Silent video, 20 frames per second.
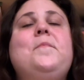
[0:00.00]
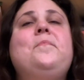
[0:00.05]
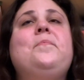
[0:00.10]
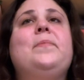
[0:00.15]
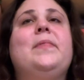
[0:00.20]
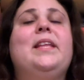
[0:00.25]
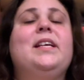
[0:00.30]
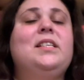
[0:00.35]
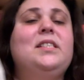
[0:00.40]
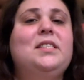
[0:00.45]

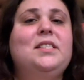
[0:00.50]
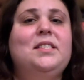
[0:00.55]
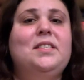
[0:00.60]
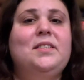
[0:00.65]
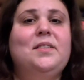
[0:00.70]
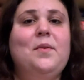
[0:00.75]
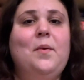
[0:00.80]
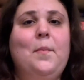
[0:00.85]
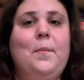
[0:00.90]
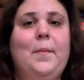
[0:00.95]
this
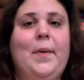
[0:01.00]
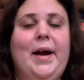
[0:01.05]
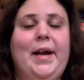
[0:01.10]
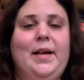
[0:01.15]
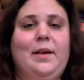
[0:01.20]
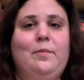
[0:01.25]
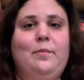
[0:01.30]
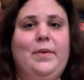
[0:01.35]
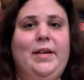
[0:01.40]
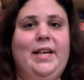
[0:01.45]

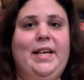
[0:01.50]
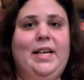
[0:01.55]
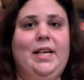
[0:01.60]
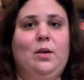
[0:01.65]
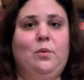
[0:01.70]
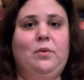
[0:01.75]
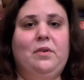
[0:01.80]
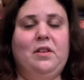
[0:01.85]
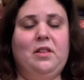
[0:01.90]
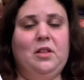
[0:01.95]
might be
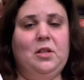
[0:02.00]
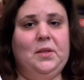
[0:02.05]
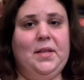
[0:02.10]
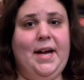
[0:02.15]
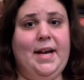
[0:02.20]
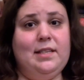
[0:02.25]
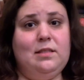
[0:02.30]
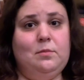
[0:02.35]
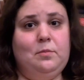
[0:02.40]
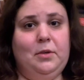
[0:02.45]
one of the
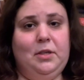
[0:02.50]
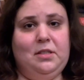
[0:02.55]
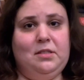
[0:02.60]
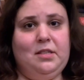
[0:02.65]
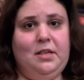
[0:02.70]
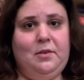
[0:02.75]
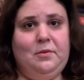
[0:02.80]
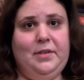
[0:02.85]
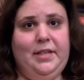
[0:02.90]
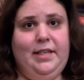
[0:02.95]
last books
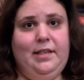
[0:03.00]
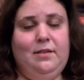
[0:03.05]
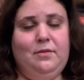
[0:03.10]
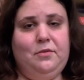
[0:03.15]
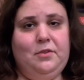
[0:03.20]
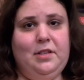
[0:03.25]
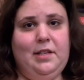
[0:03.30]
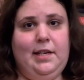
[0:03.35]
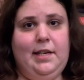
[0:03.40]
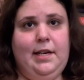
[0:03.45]
I read
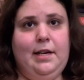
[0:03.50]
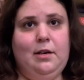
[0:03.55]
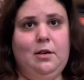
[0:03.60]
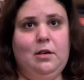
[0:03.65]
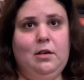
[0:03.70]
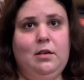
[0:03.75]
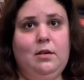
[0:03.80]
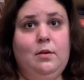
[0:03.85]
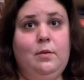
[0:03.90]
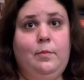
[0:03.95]
for the
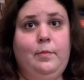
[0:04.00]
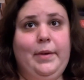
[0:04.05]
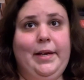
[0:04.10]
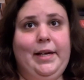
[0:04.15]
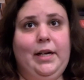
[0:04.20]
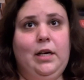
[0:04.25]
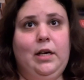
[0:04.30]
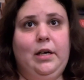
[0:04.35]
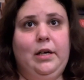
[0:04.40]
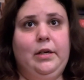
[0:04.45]
year,
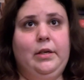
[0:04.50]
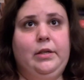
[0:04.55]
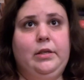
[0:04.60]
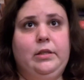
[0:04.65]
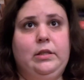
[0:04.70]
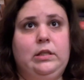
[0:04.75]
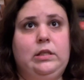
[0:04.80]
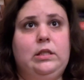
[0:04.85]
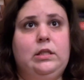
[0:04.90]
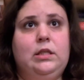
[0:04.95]

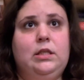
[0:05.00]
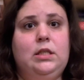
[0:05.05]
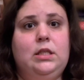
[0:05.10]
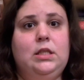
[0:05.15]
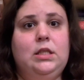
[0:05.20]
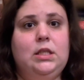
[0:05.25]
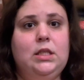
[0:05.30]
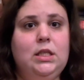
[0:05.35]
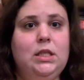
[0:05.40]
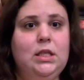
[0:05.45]
because
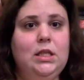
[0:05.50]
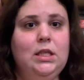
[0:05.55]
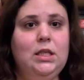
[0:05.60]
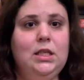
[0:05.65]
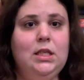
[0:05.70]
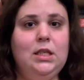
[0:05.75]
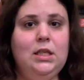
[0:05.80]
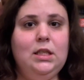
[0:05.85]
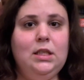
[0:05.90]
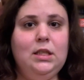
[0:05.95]

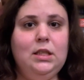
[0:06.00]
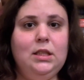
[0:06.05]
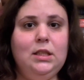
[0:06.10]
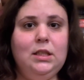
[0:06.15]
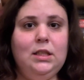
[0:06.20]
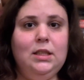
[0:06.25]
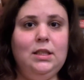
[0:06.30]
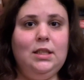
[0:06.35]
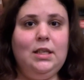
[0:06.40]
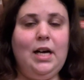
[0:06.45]

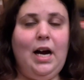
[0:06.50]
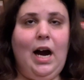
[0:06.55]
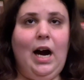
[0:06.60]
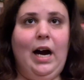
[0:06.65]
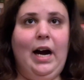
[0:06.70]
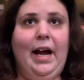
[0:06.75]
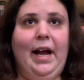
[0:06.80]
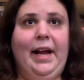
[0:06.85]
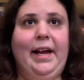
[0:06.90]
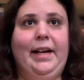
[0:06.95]

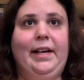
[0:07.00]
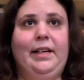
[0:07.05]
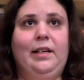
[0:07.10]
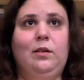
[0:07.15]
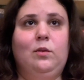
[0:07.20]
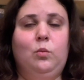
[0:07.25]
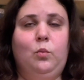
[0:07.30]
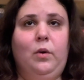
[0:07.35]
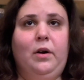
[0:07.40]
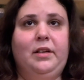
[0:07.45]
I
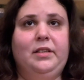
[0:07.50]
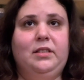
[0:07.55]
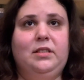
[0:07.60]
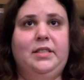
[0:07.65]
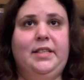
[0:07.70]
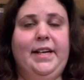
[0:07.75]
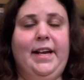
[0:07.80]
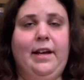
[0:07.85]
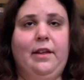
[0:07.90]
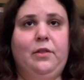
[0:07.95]
want
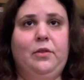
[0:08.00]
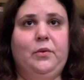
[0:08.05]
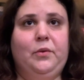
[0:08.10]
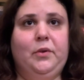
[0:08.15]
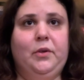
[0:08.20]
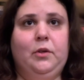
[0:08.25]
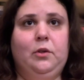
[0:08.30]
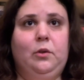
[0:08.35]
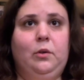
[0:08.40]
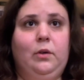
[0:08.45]
to get
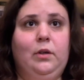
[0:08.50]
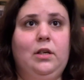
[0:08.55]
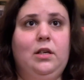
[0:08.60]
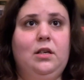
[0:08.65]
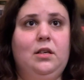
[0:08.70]
through